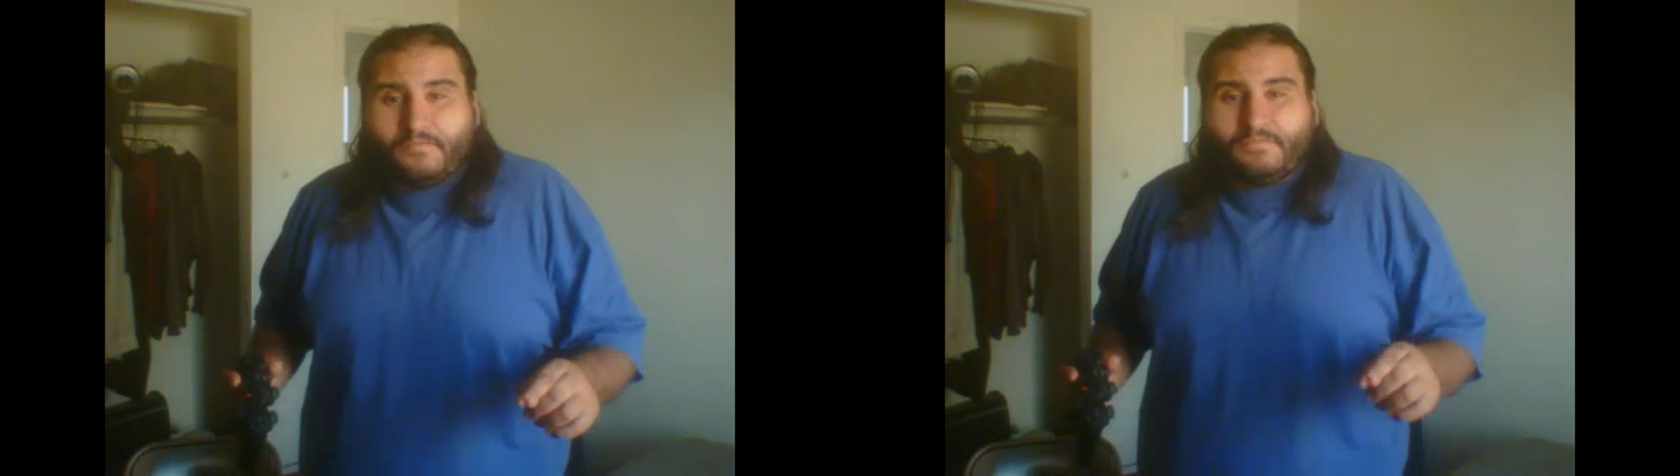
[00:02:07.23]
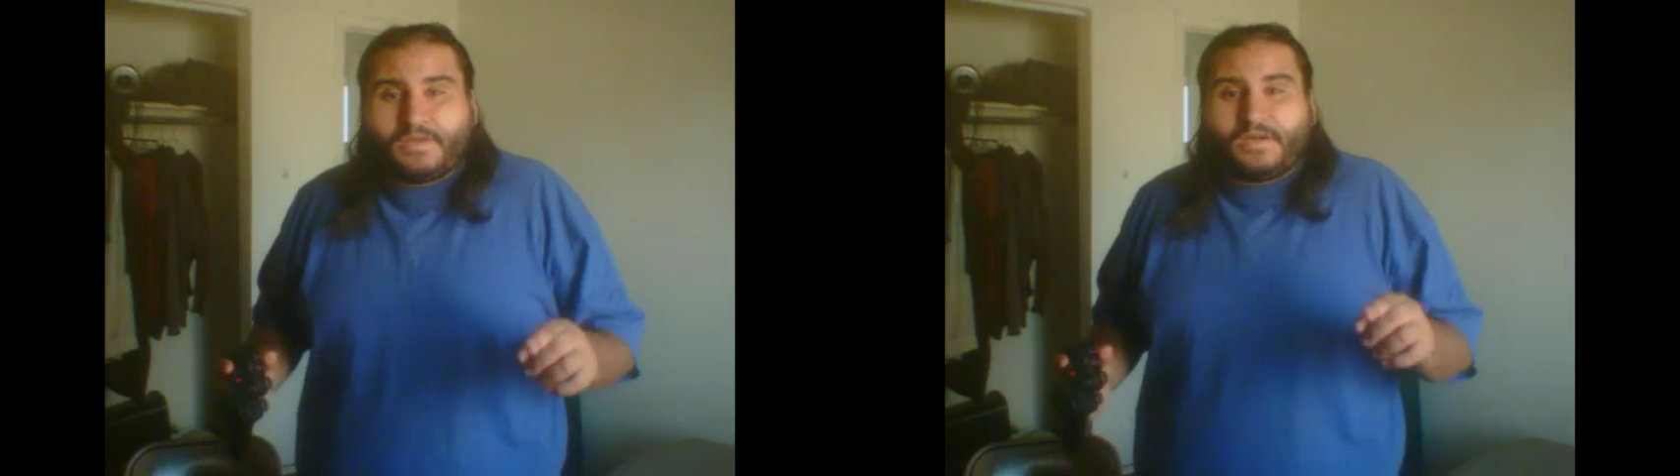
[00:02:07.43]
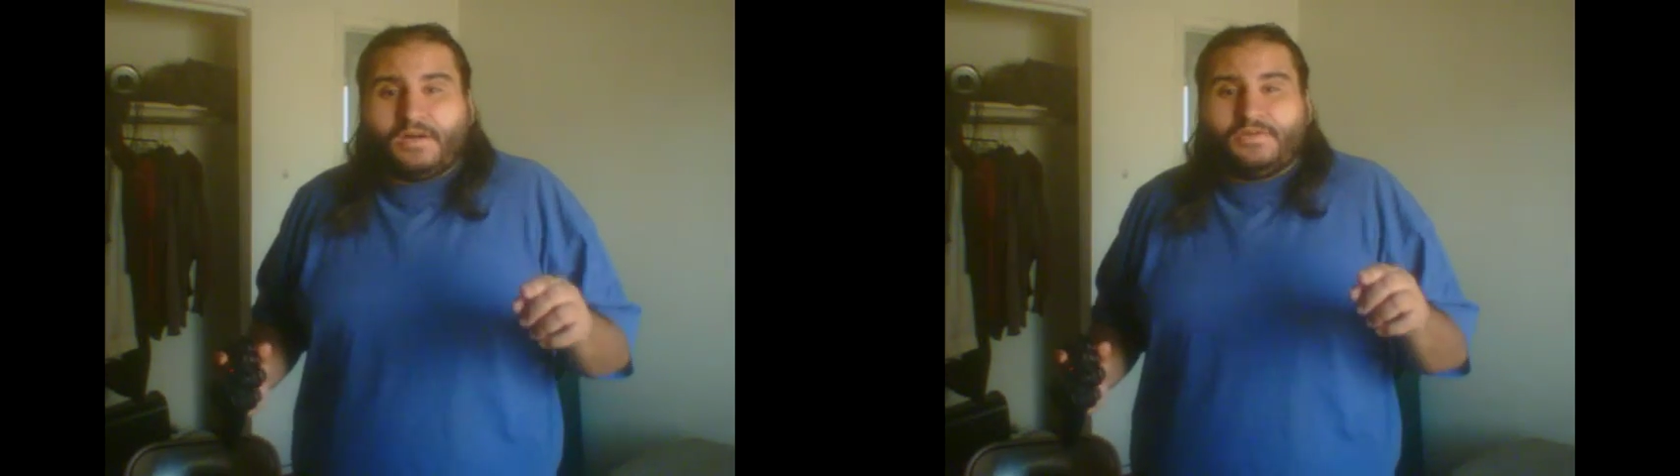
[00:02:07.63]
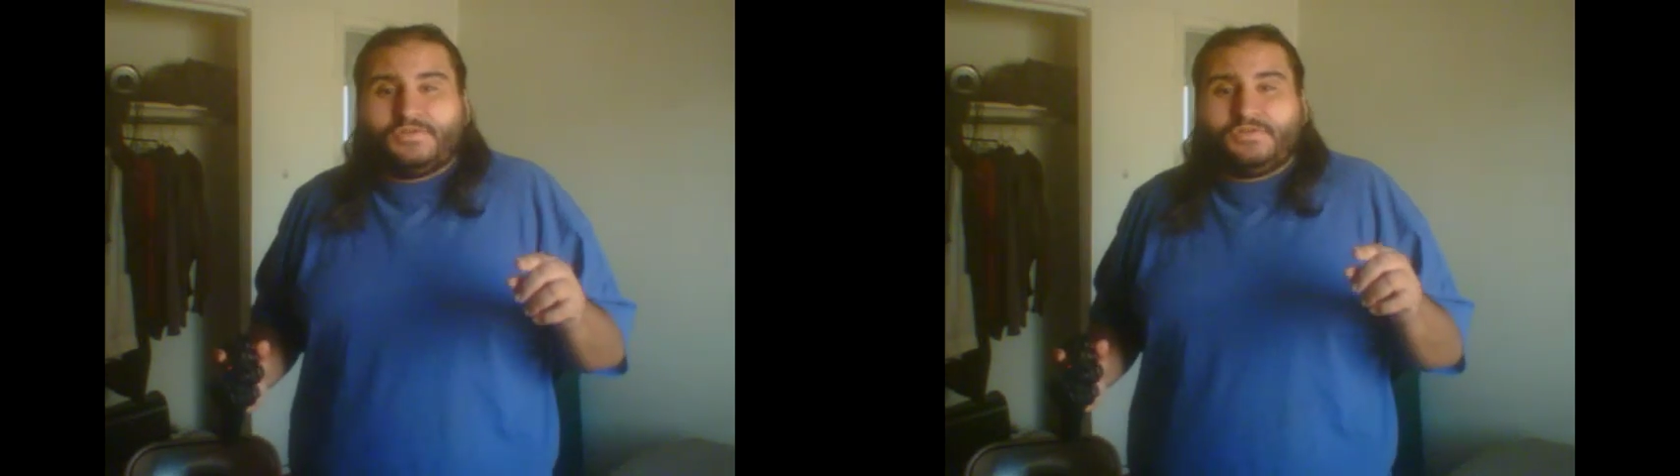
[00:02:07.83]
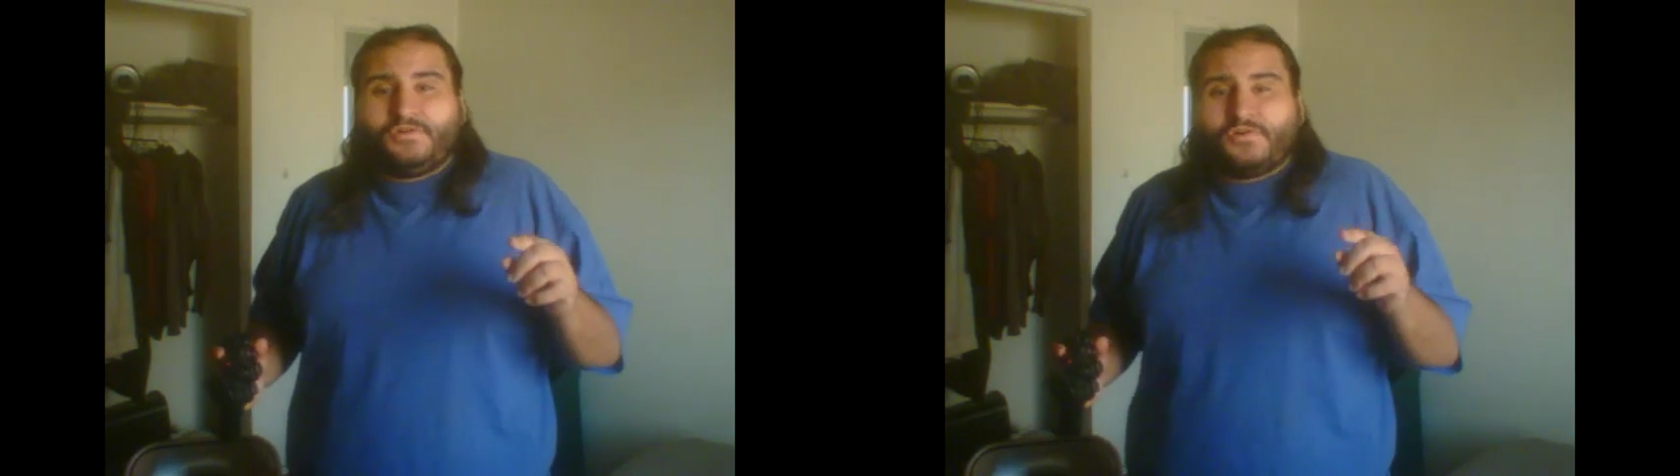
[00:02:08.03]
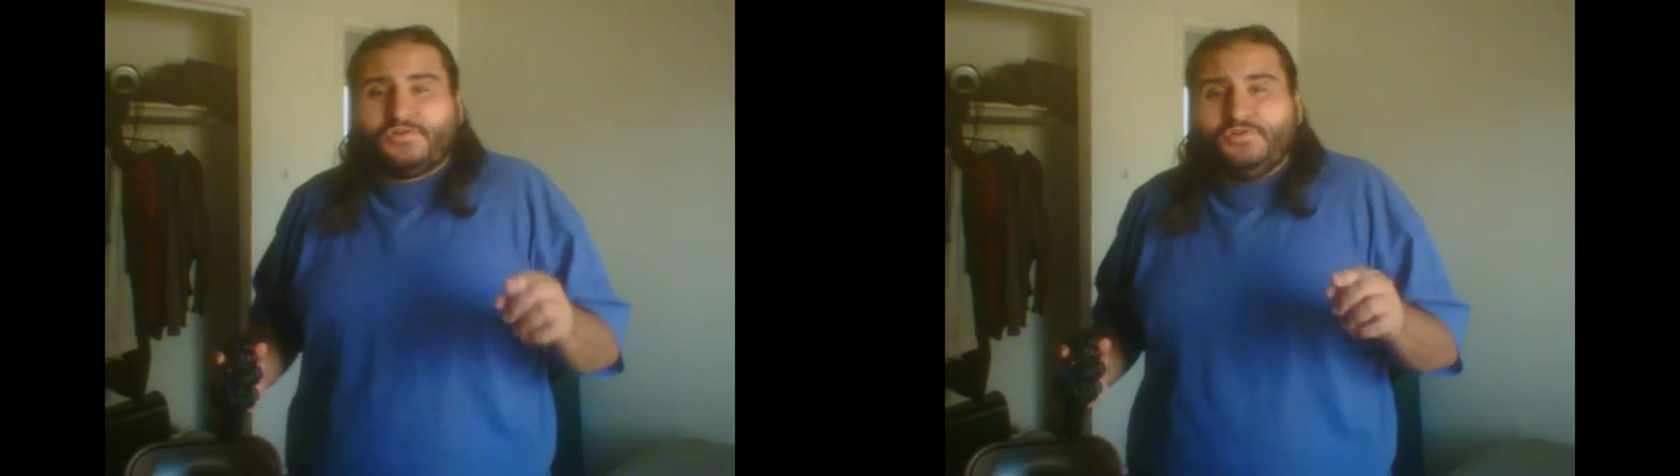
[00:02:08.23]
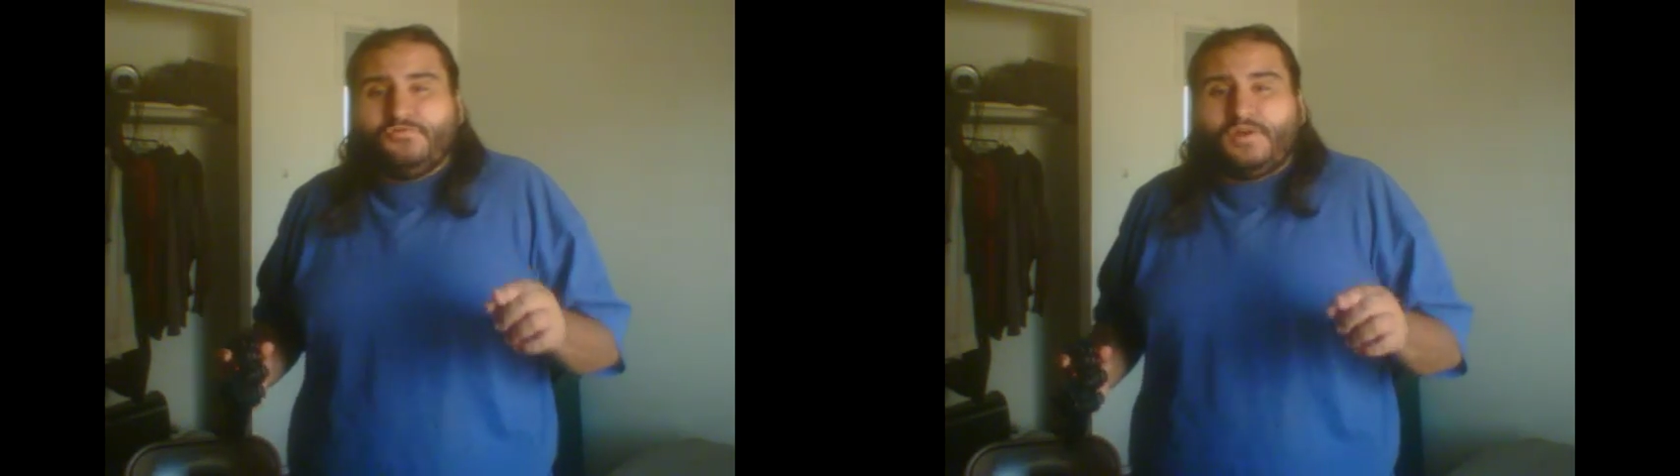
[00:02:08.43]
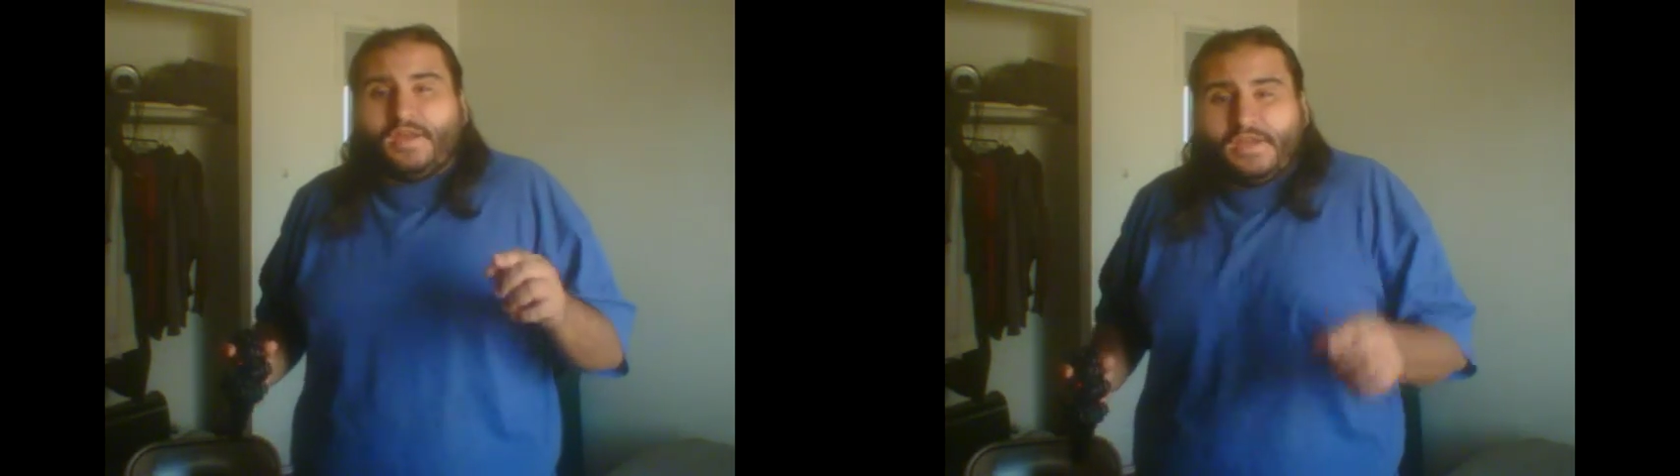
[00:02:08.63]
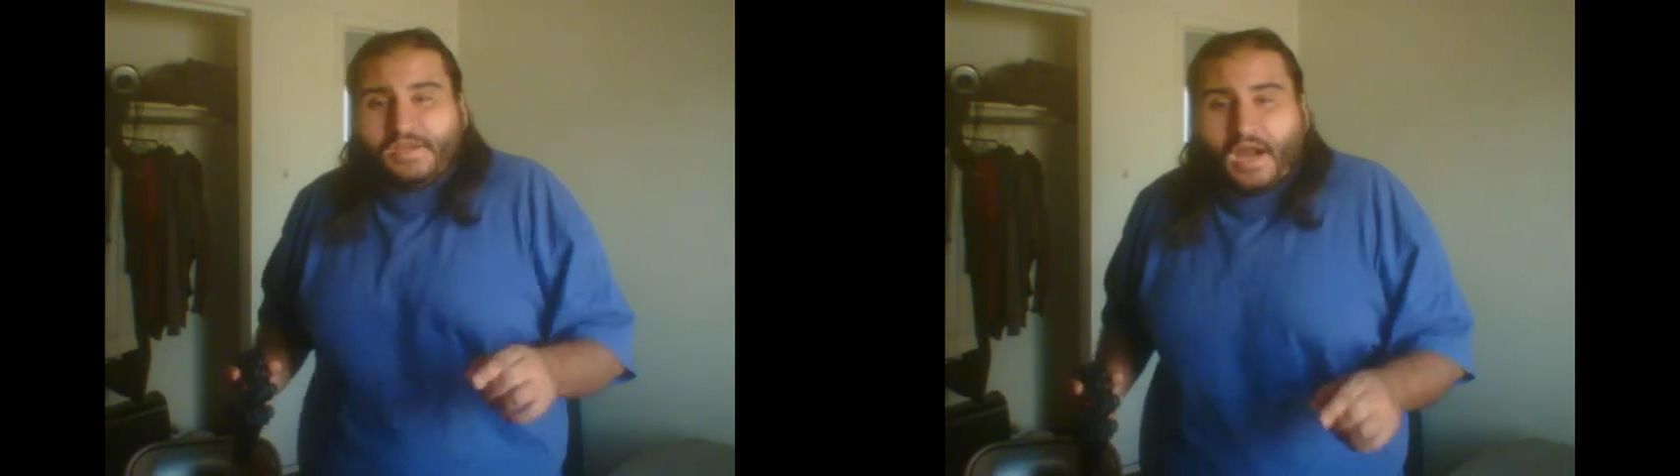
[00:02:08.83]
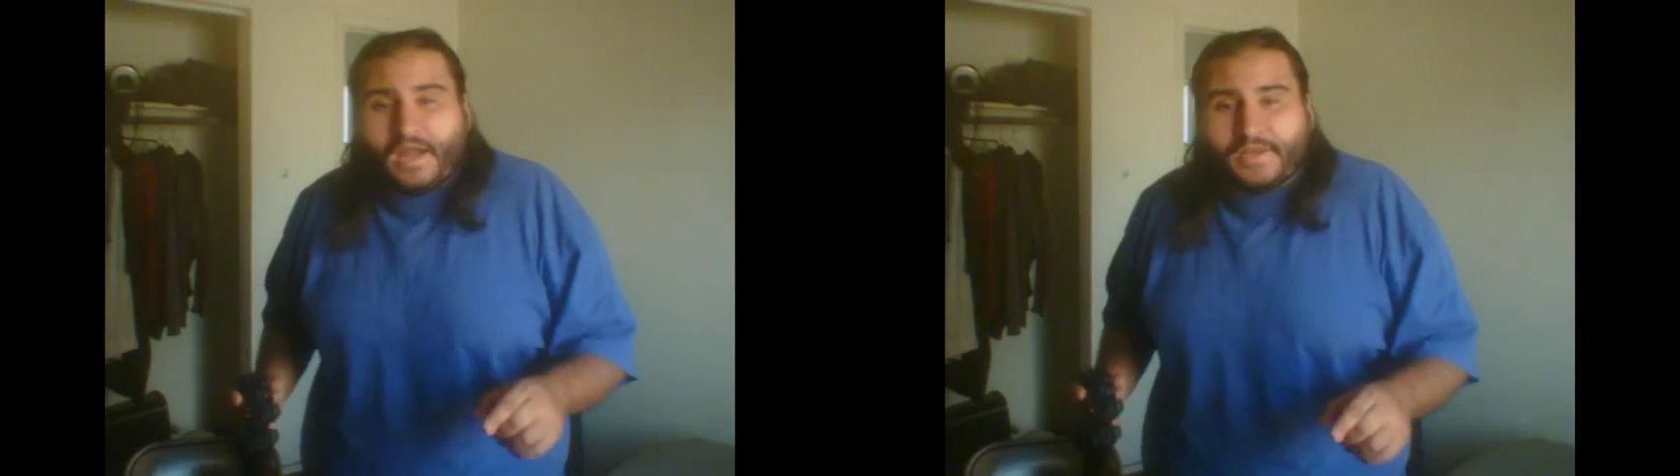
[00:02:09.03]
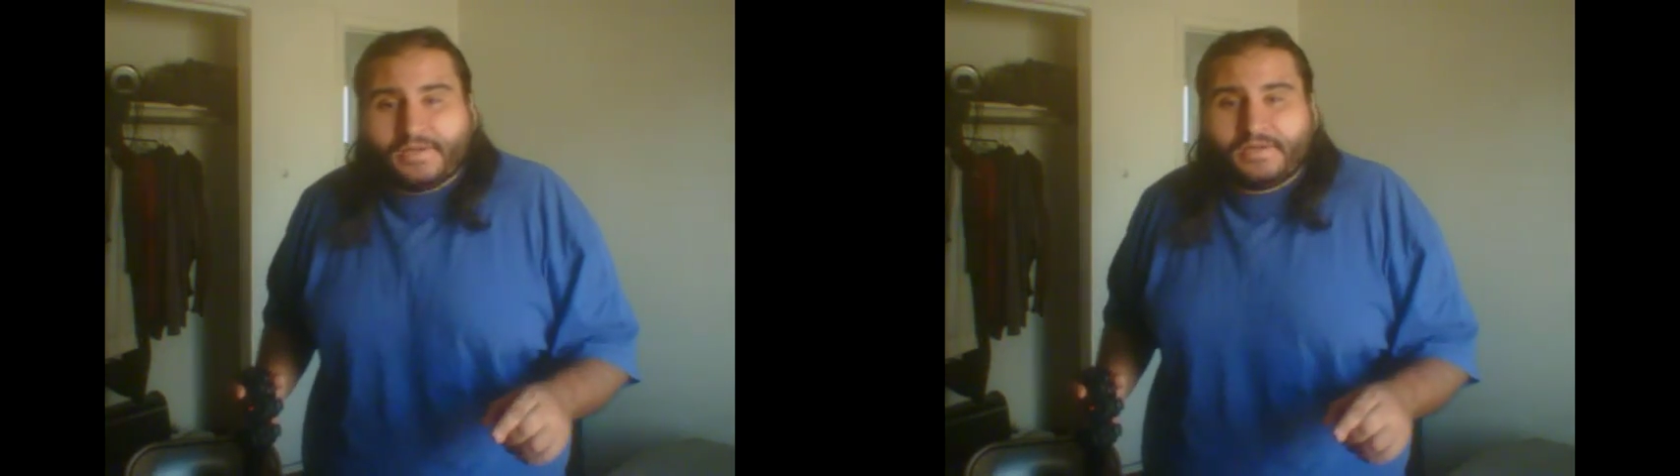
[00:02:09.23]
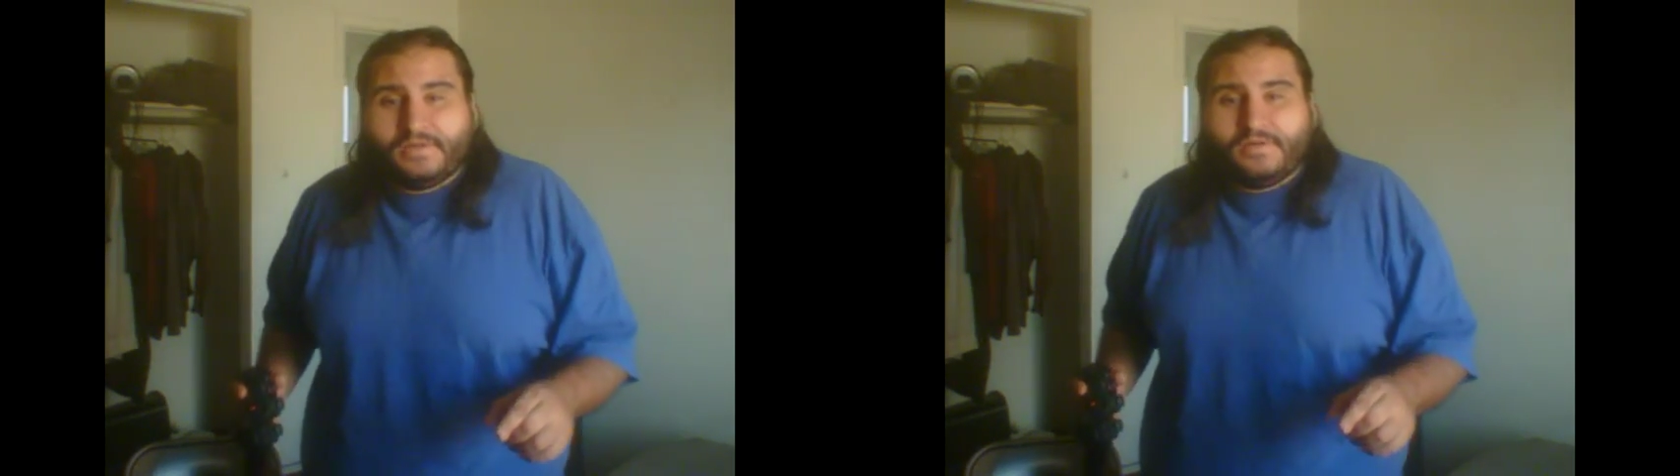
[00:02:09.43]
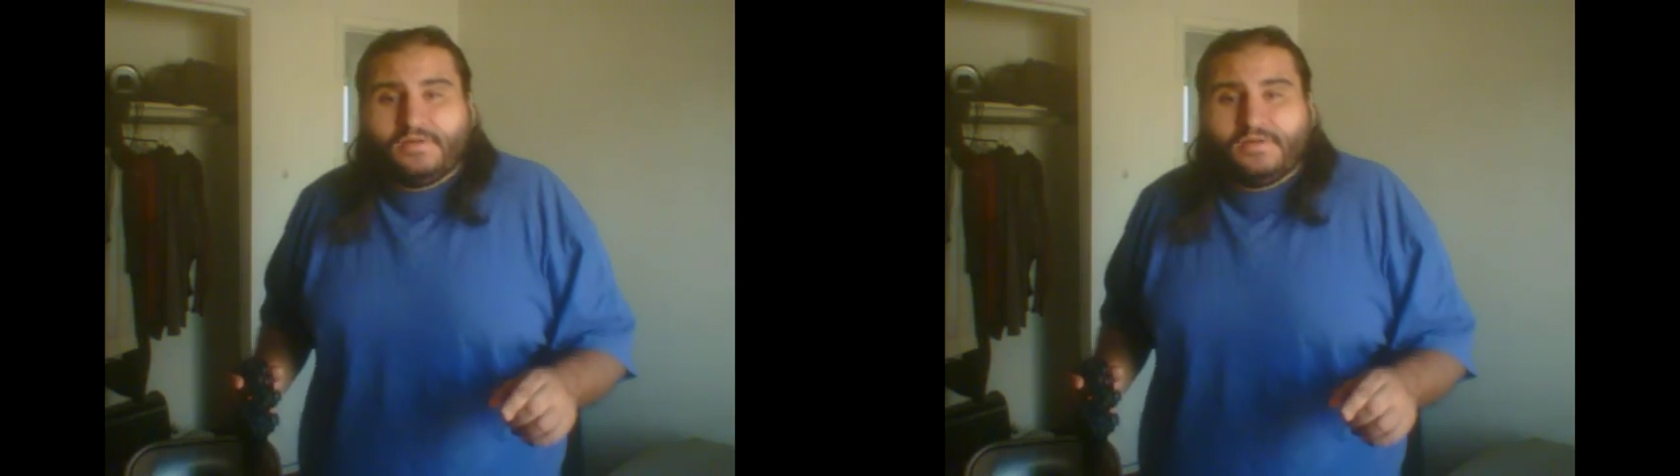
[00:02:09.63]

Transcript: because you're too idiotic